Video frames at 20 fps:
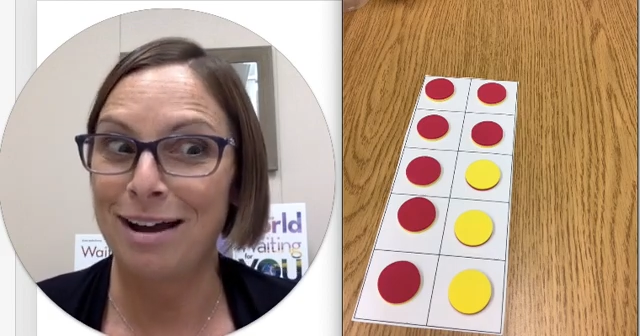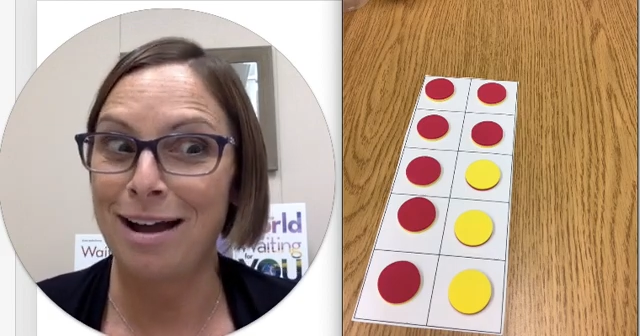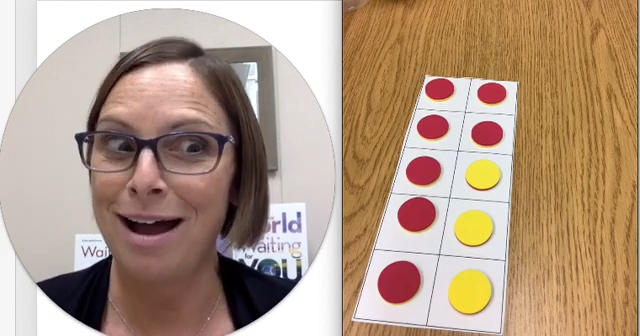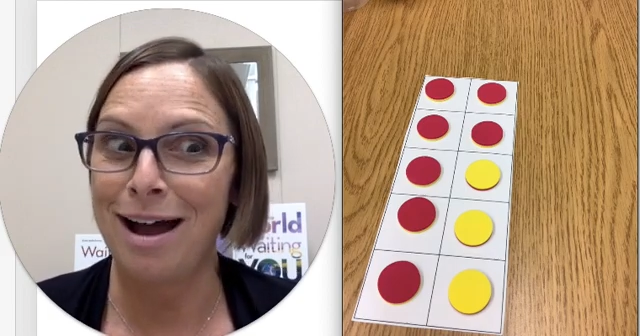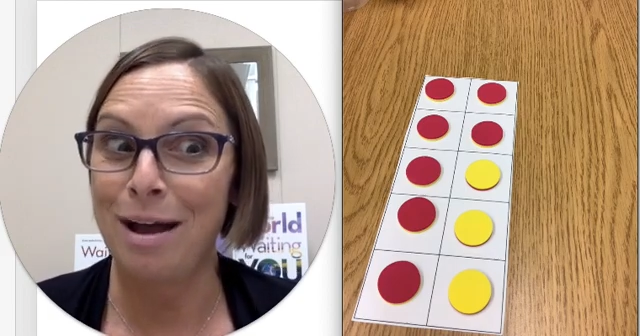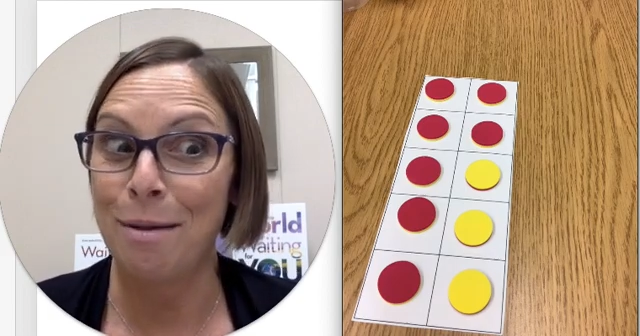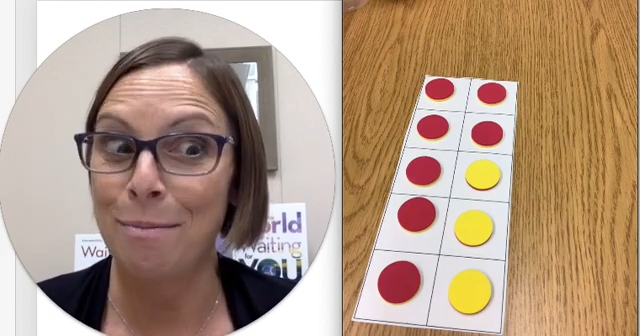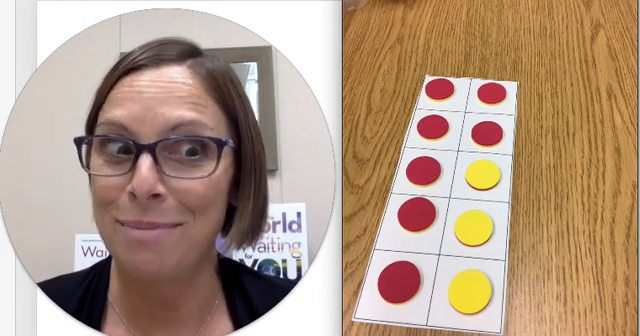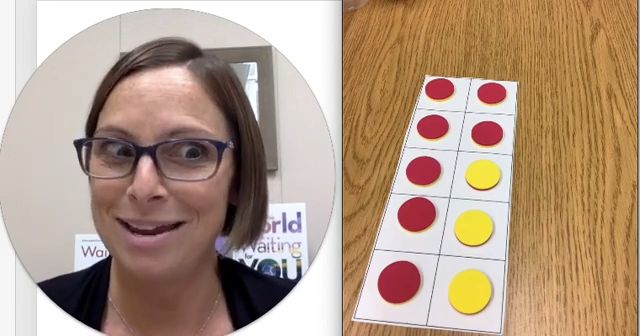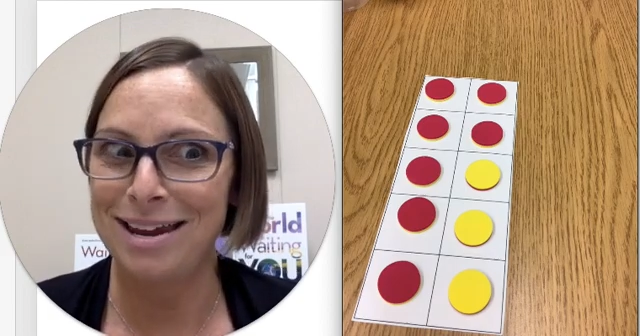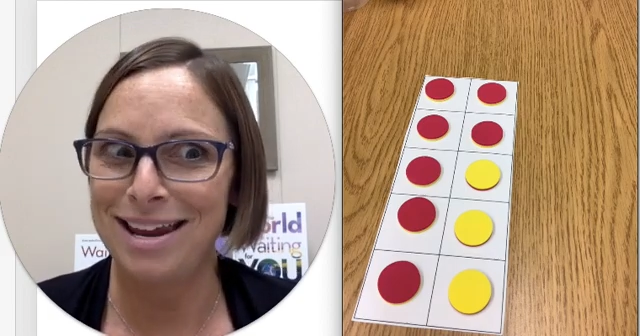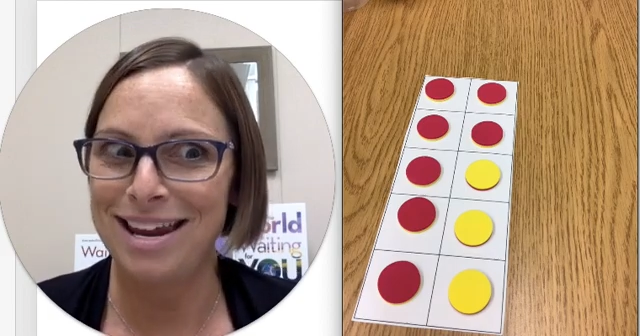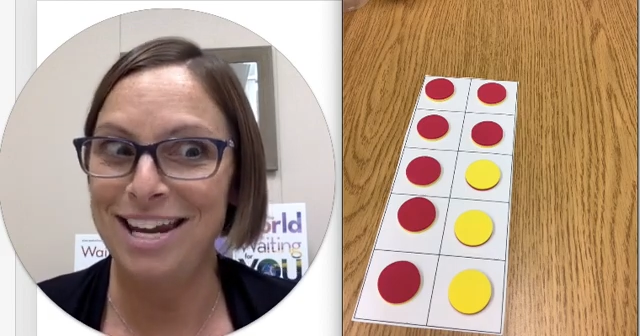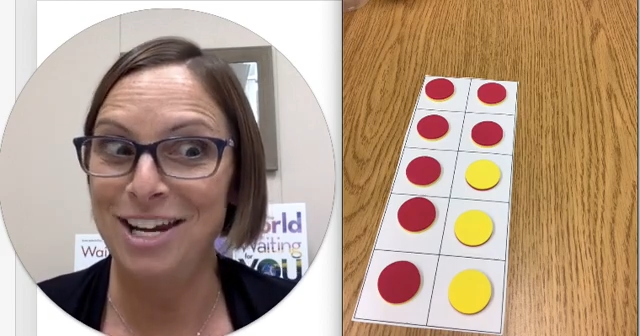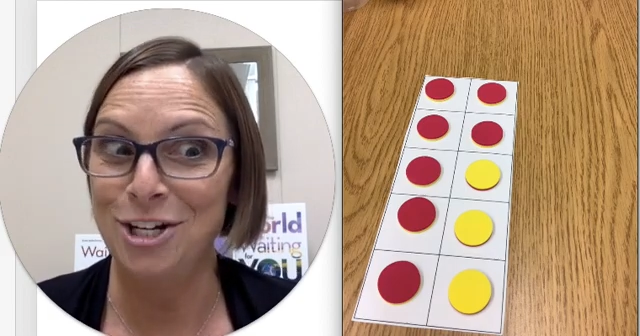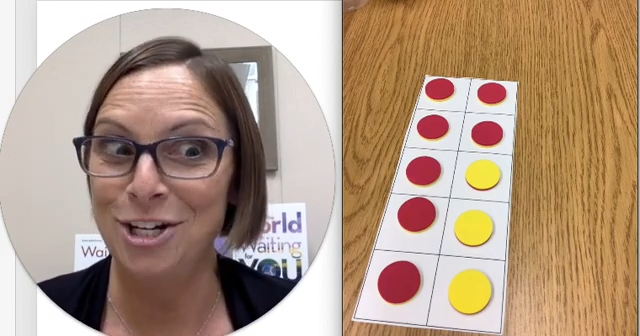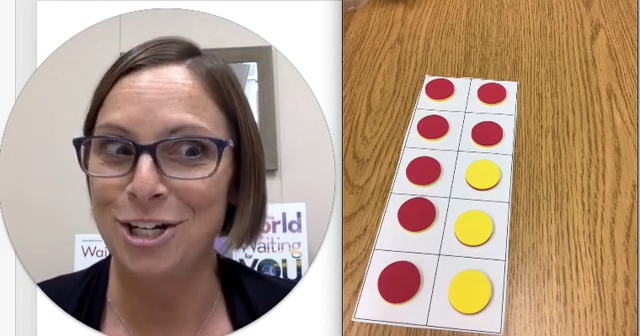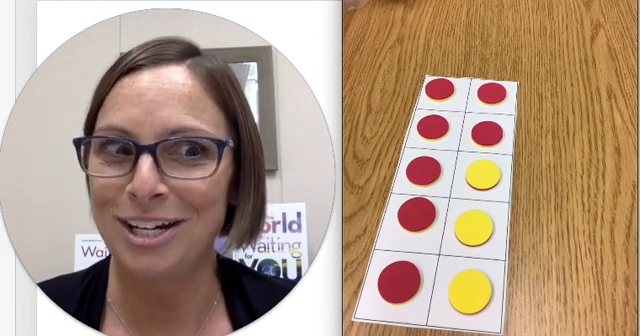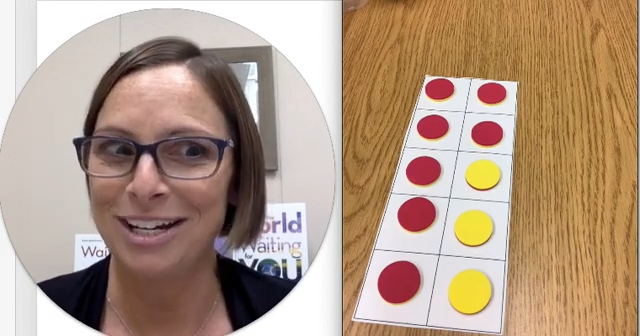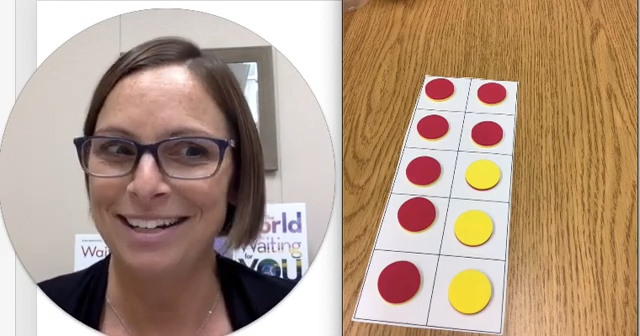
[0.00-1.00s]

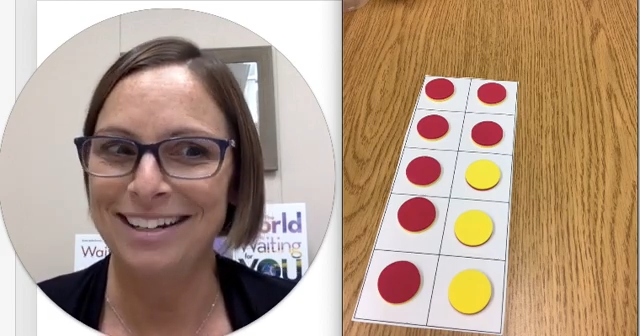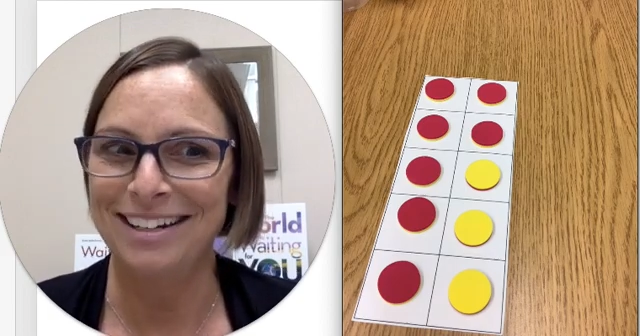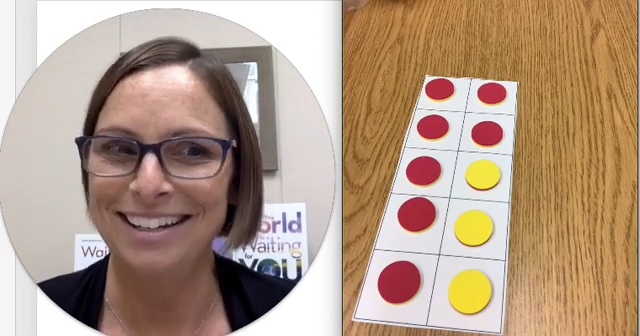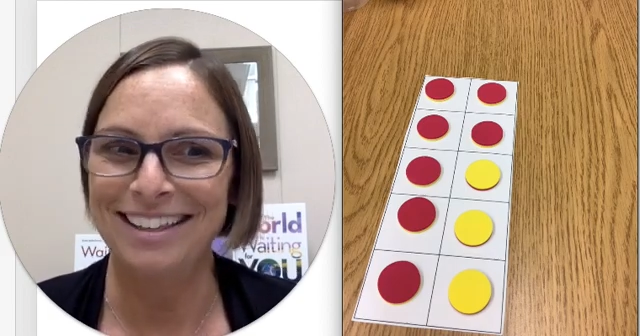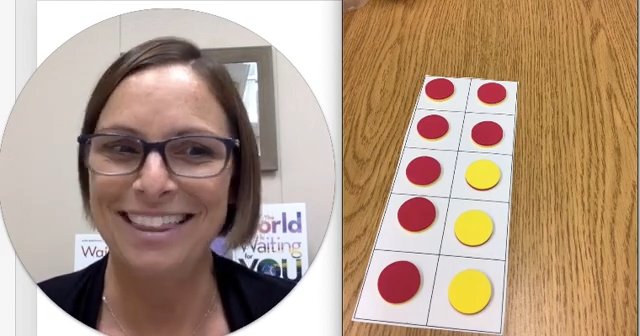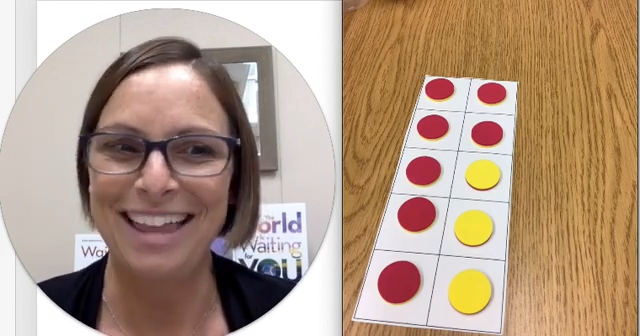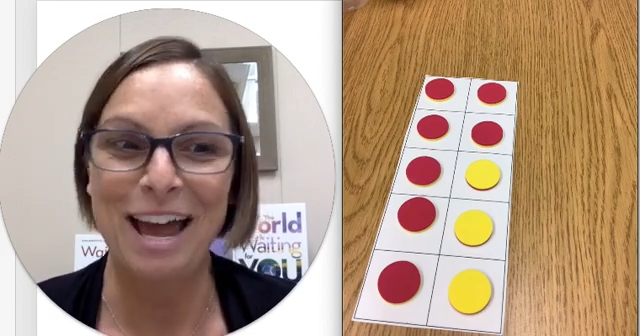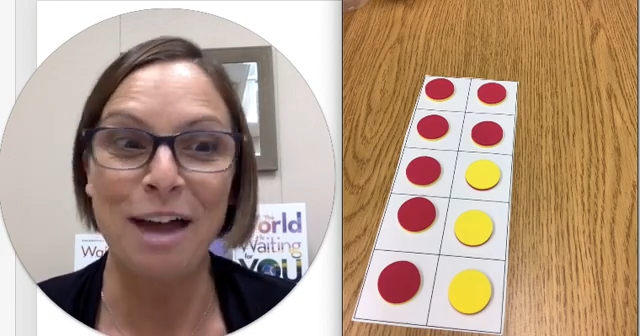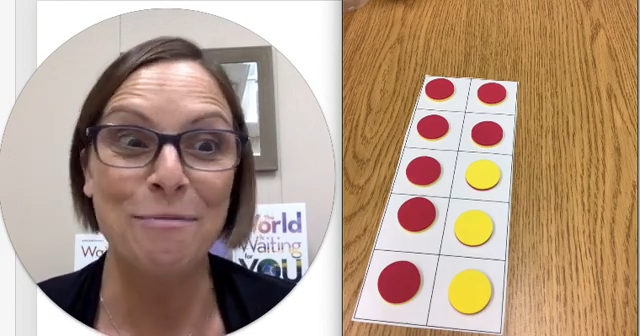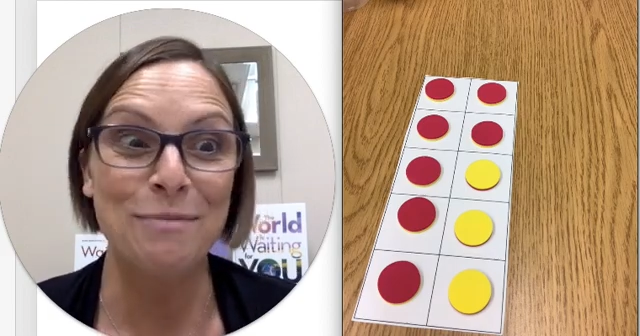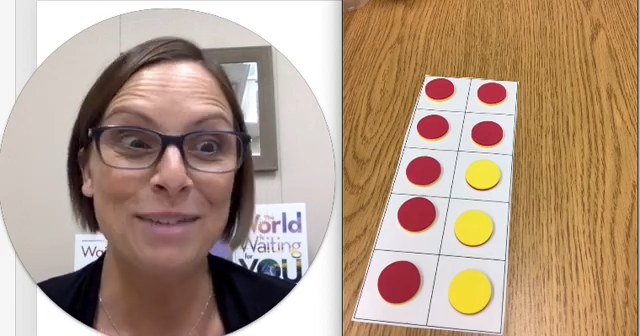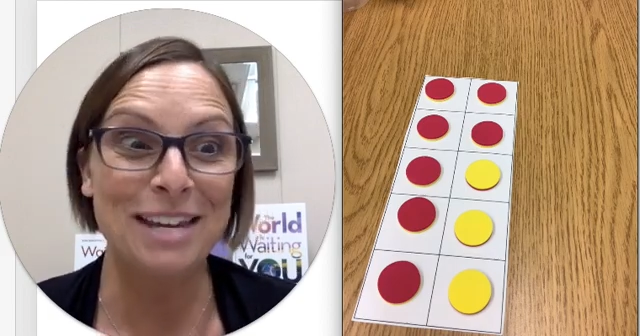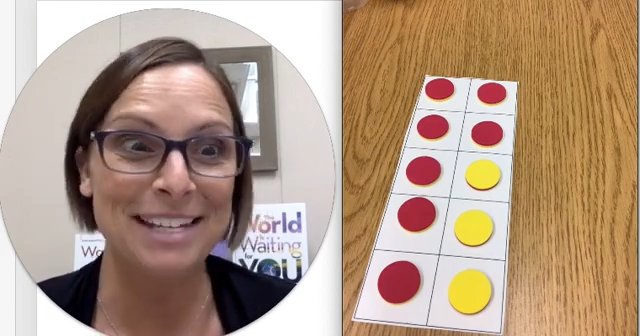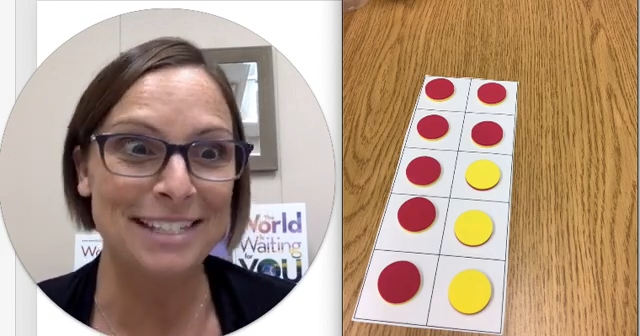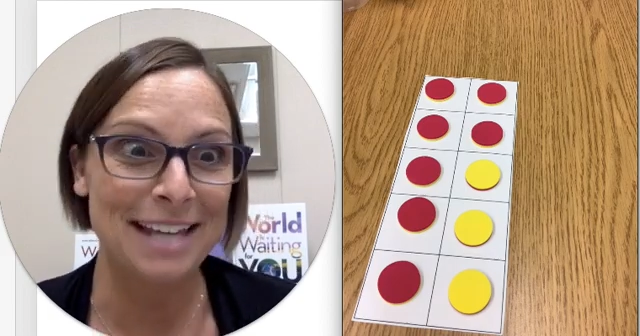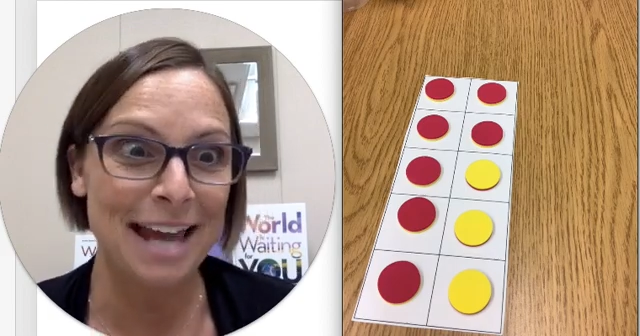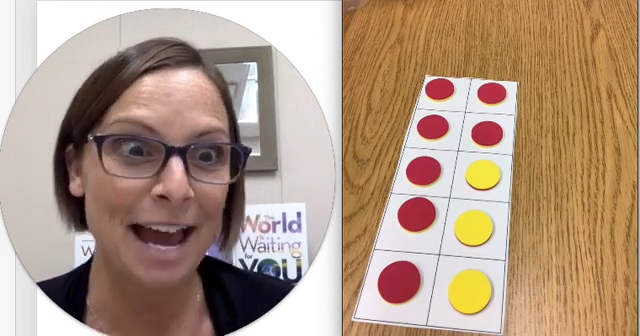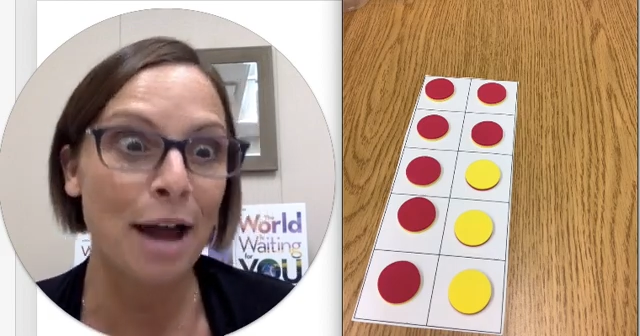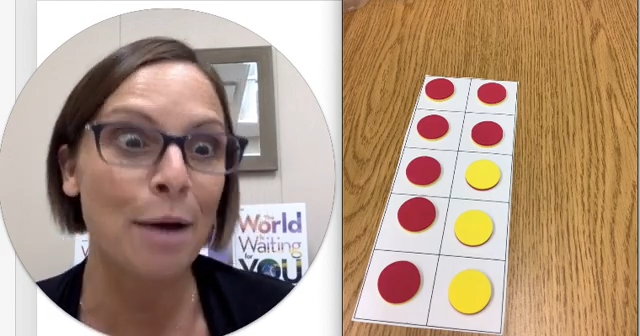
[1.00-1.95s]
combination? That means how